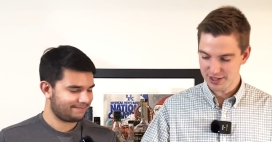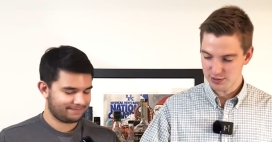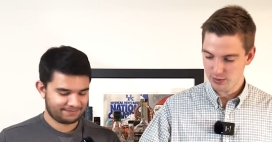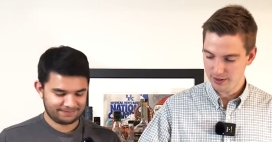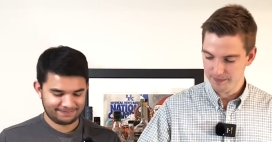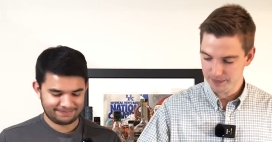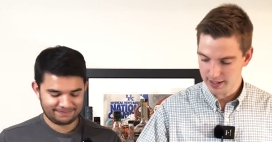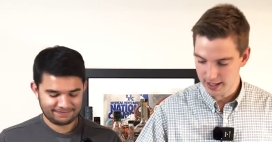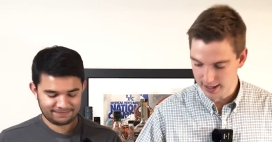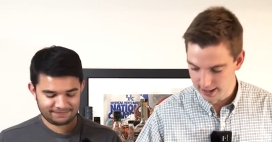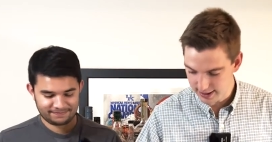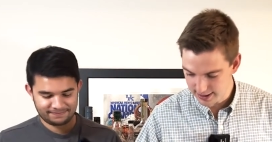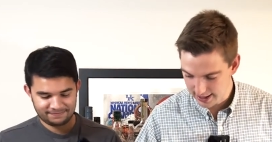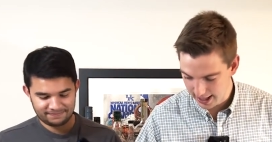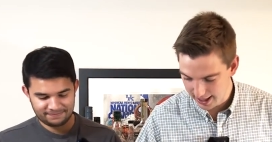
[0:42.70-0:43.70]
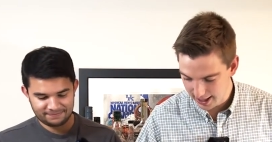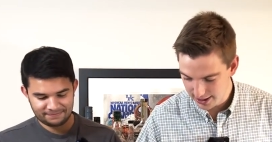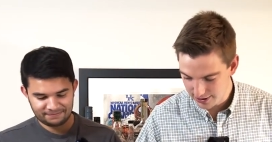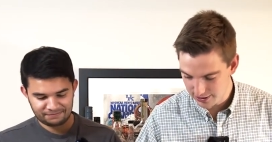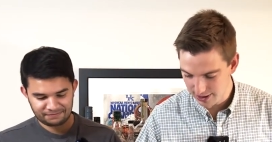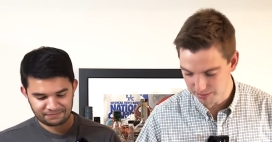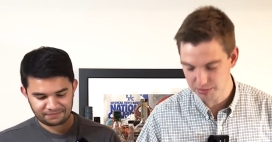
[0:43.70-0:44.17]
Speaker 1: this one is
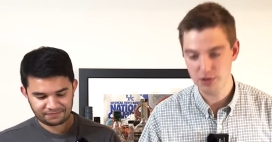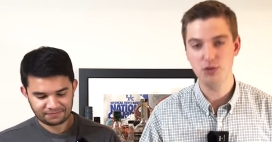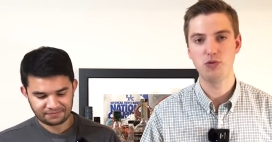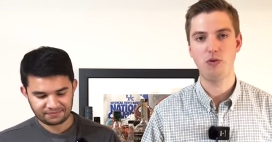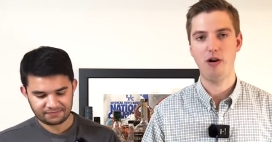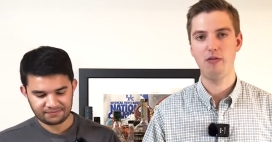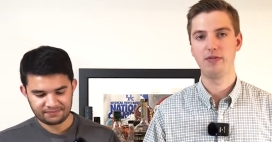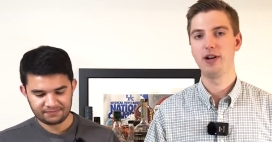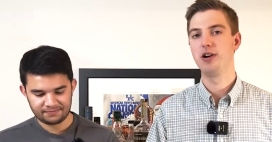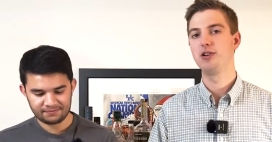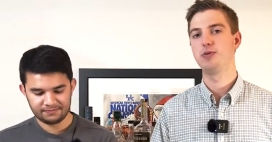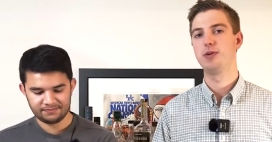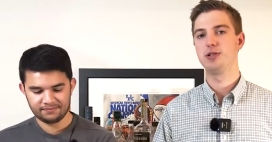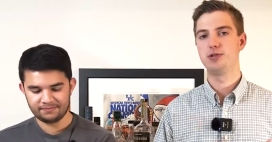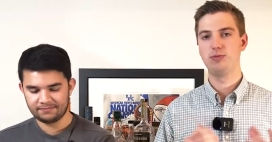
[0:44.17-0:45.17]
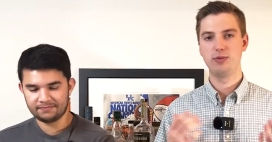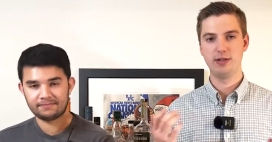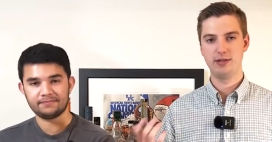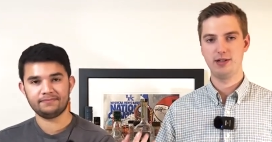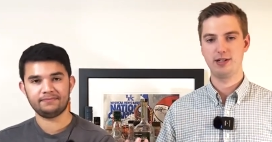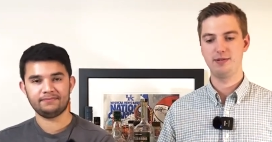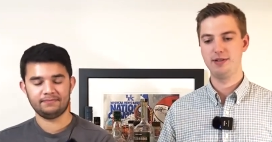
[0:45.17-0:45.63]
aged up to twelve years, which we
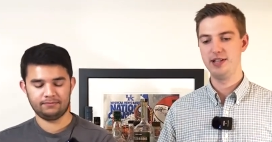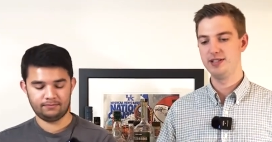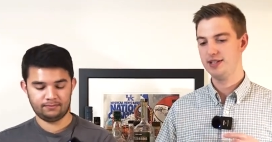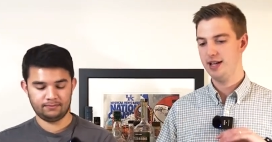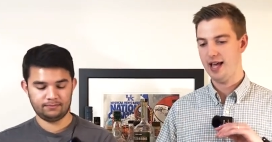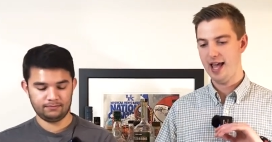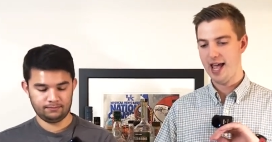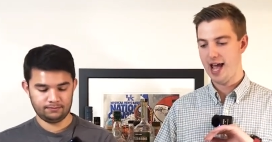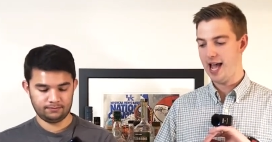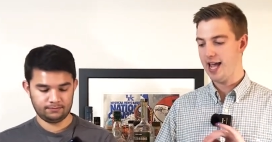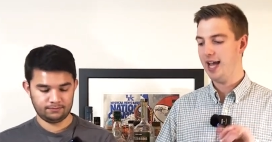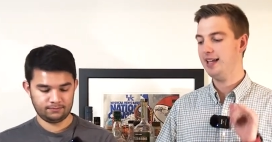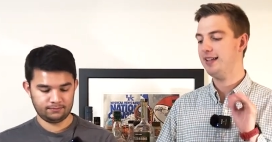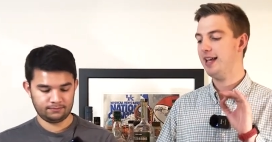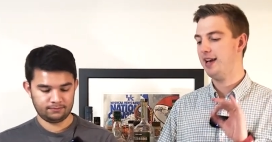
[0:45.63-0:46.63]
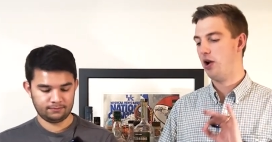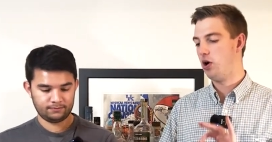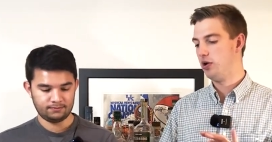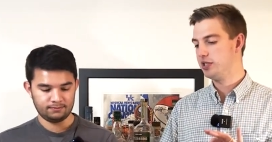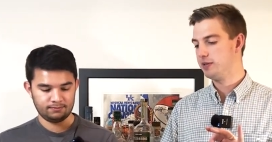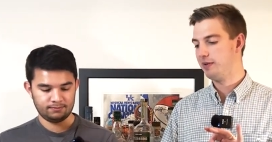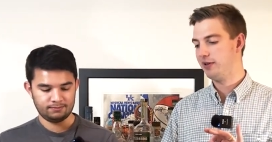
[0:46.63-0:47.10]
talked about this. I hate that in all
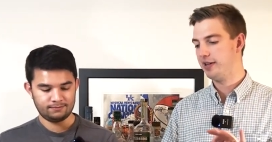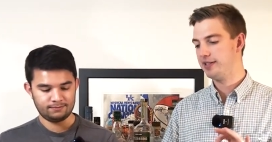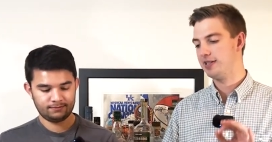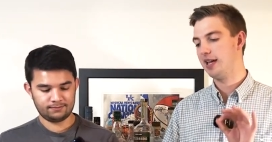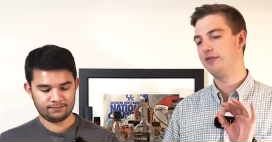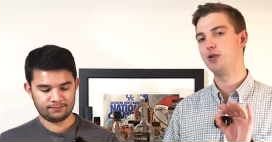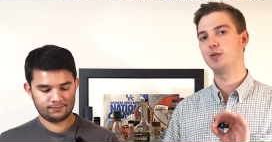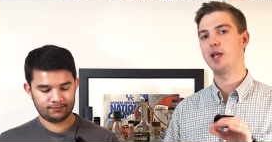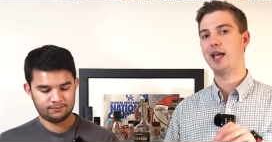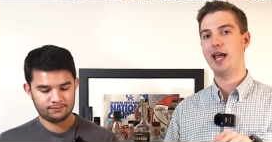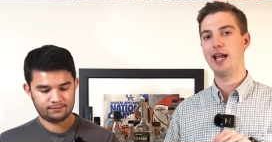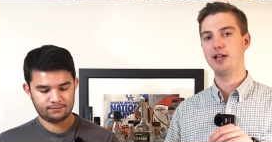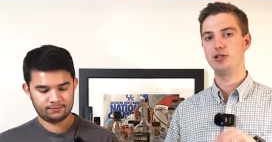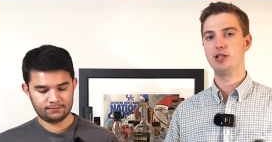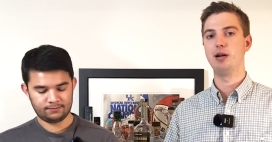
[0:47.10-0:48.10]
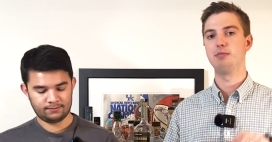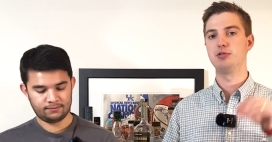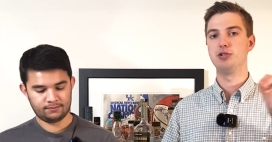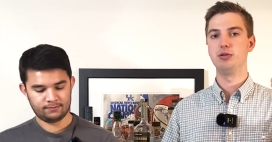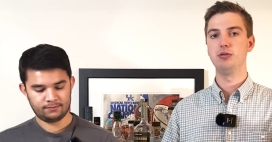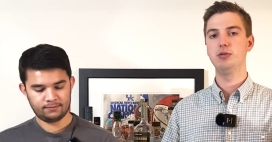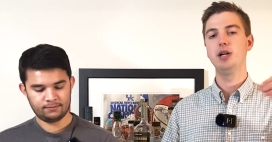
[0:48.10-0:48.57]
spirits if you say aged up
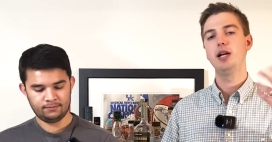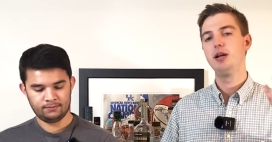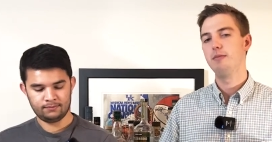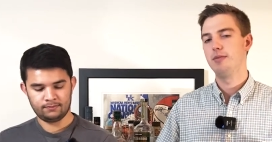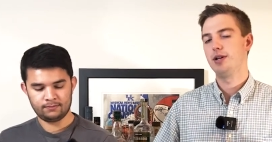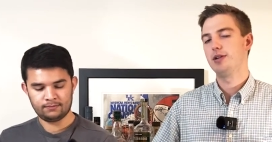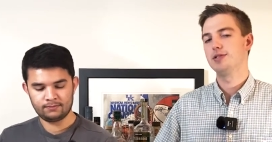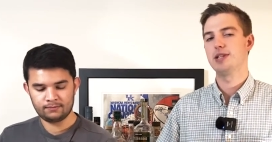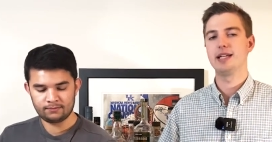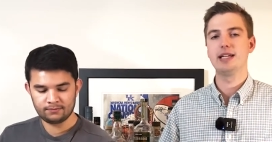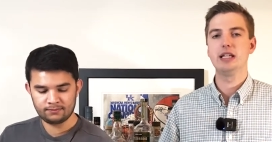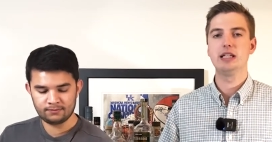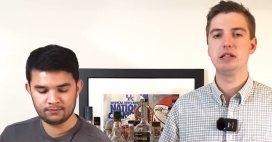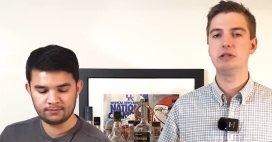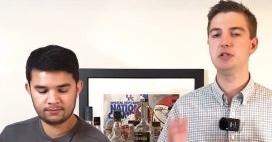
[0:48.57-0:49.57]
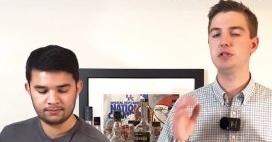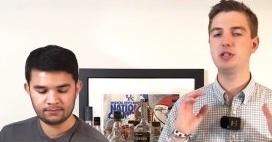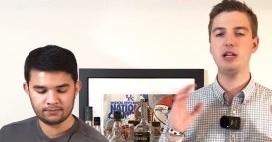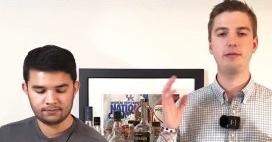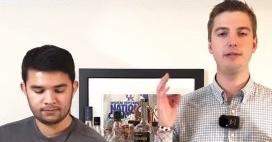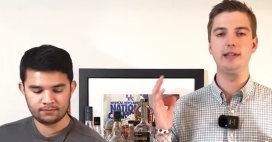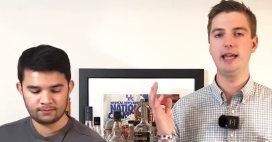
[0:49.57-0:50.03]
to, because like, just
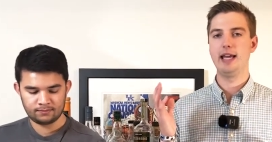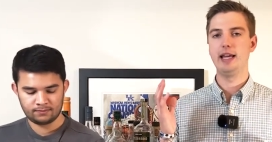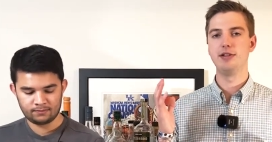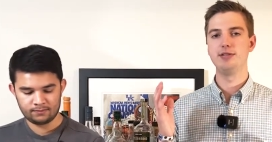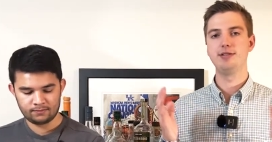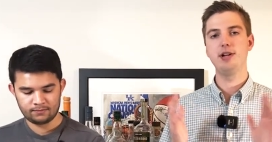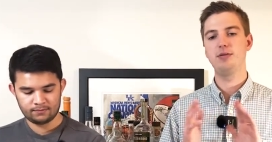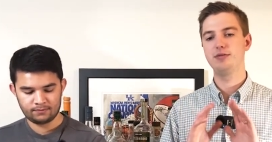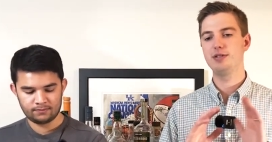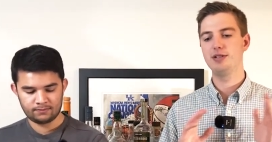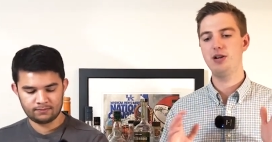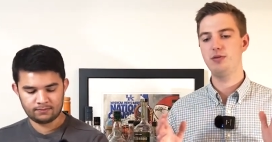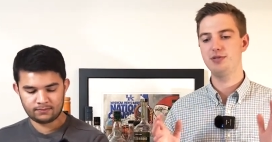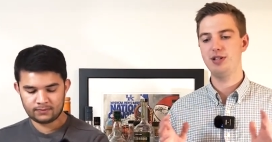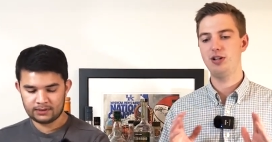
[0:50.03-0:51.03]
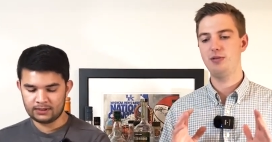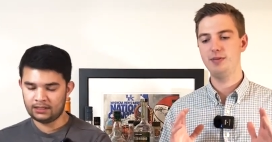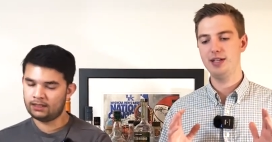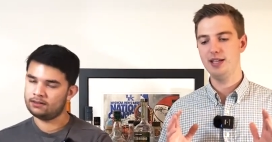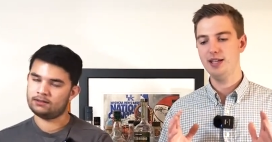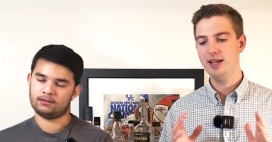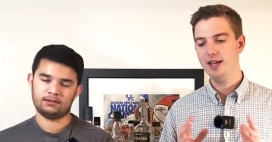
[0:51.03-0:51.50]
tell me the age. Don't, don't tell
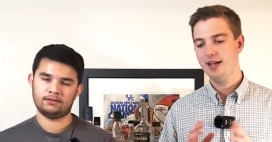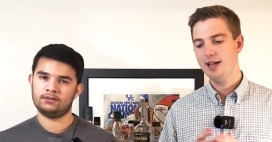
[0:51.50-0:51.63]
me yes.